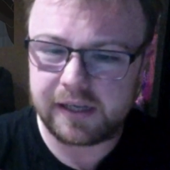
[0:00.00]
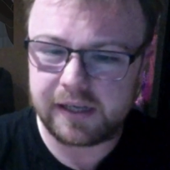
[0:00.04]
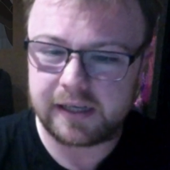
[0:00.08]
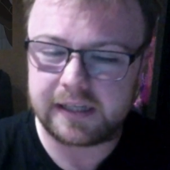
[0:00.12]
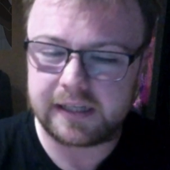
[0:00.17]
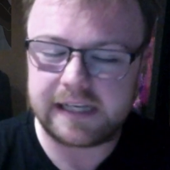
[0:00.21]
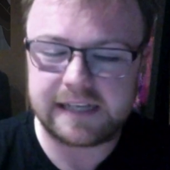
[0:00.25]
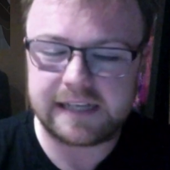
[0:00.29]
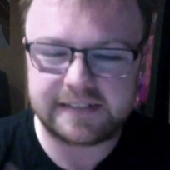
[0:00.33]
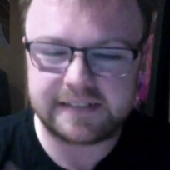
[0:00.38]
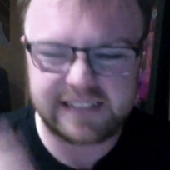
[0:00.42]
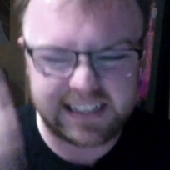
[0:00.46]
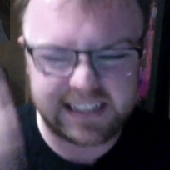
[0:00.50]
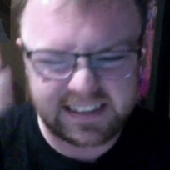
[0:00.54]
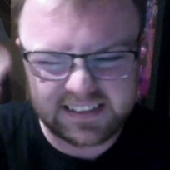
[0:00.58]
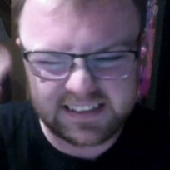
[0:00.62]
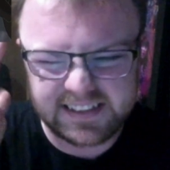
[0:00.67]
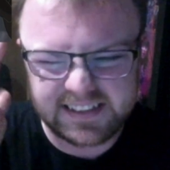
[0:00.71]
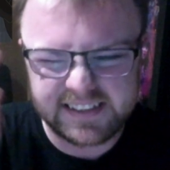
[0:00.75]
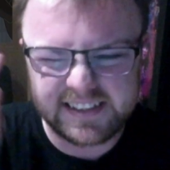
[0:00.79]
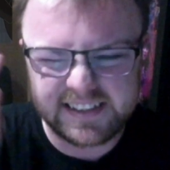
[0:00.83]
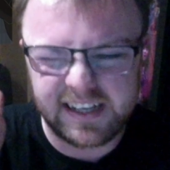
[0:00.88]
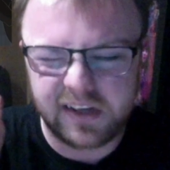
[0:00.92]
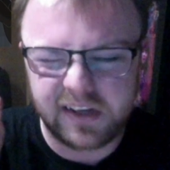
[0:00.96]
And he has like
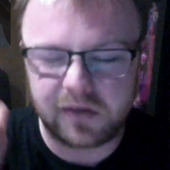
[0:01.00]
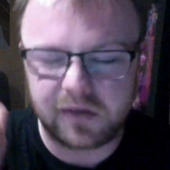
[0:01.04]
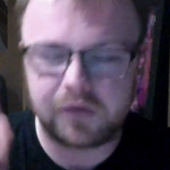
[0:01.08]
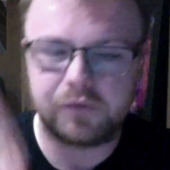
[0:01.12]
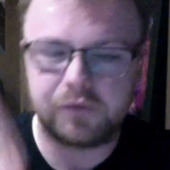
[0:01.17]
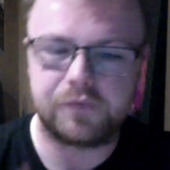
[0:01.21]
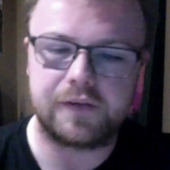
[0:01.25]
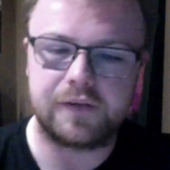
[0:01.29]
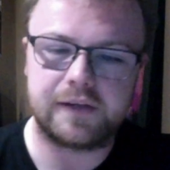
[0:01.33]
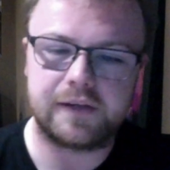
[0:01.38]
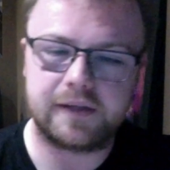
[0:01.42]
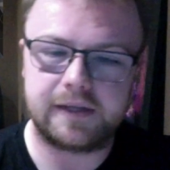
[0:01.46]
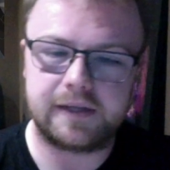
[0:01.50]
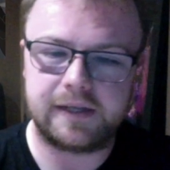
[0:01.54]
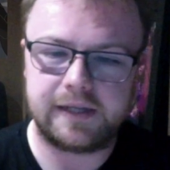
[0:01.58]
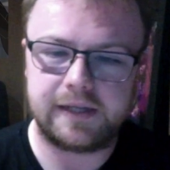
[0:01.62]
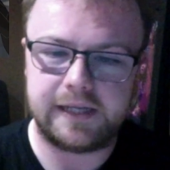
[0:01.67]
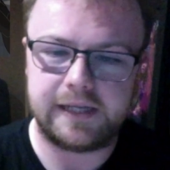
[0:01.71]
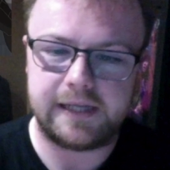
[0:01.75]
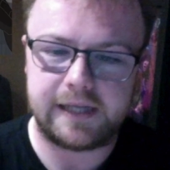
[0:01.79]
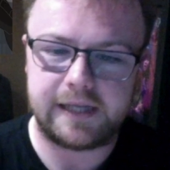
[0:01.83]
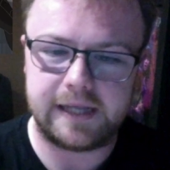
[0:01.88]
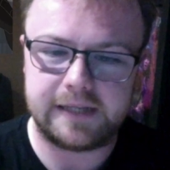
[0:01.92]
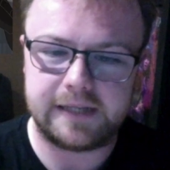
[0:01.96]
subtle
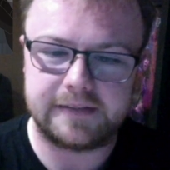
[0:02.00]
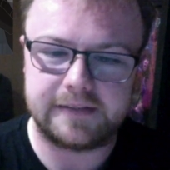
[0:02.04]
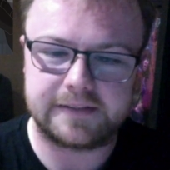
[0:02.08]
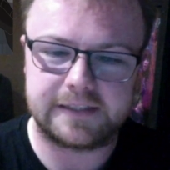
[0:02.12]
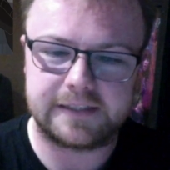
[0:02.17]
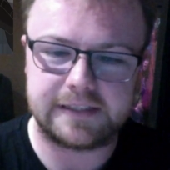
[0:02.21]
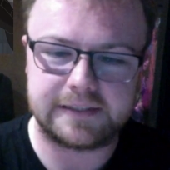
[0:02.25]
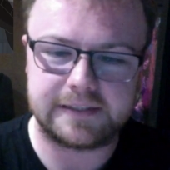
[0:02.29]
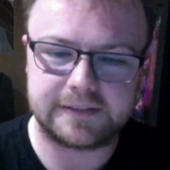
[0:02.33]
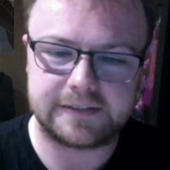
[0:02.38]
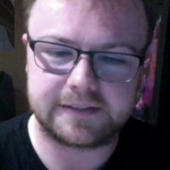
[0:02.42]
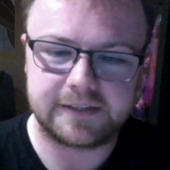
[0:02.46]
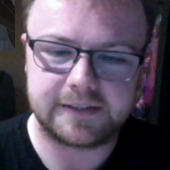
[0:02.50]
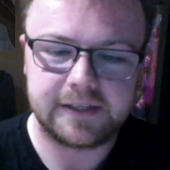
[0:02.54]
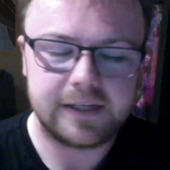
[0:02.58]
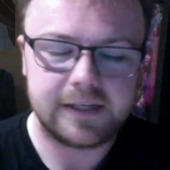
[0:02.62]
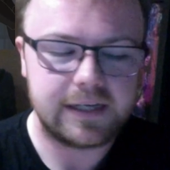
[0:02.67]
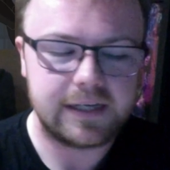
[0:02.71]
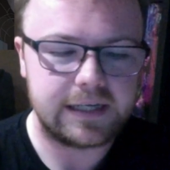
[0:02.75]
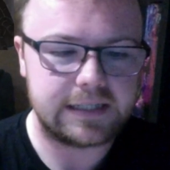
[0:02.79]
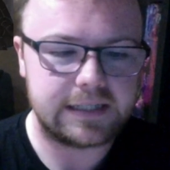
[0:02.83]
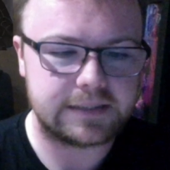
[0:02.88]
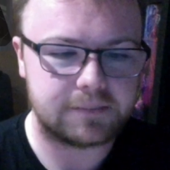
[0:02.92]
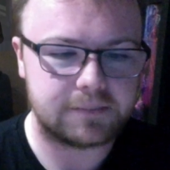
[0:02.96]
hints in
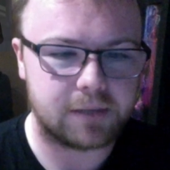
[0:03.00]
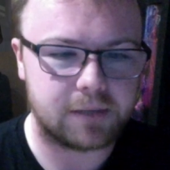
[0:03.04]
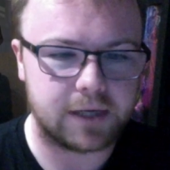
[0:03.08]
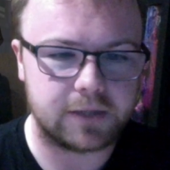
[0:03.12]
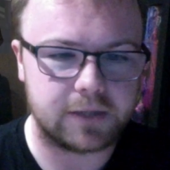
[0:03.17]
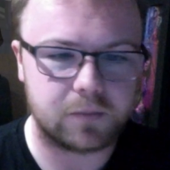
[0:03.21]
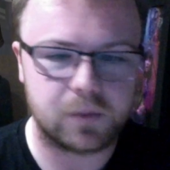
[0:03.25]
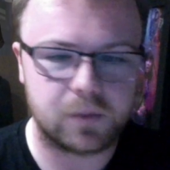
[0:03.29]
his mind,